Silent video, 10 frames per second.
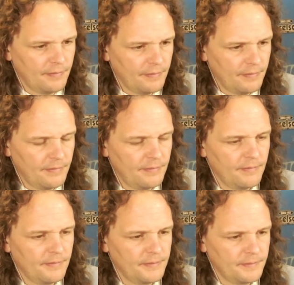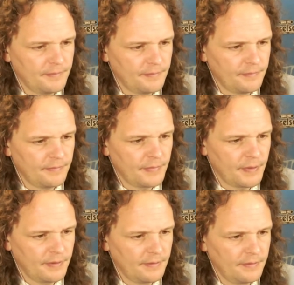
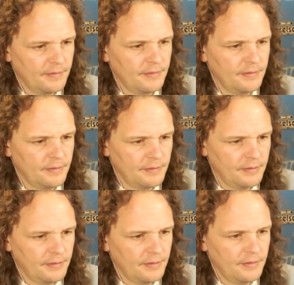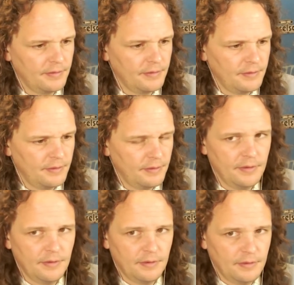
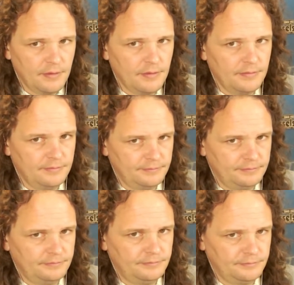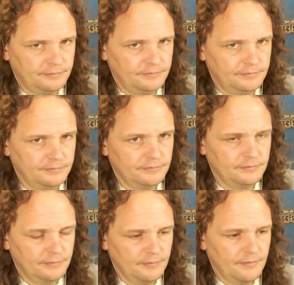
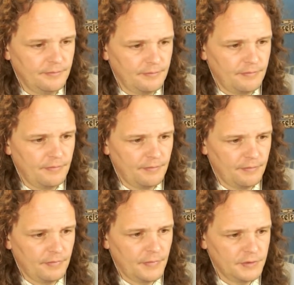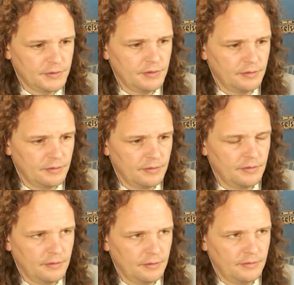
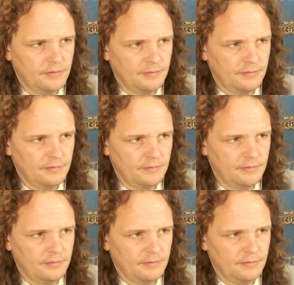This person isn't speaking.